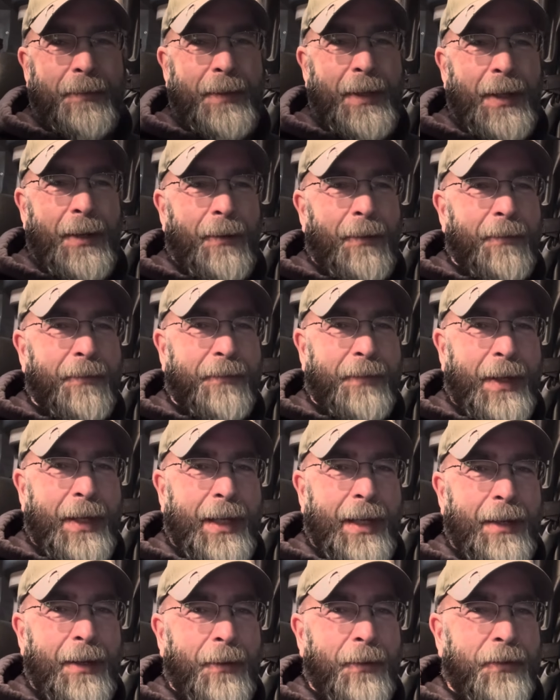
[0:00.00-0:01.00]
you know,
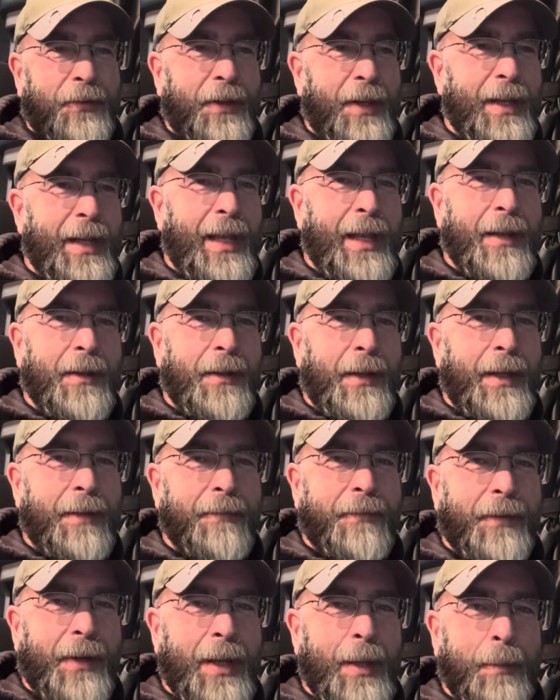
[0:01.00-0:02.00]
freaking OCD clean freak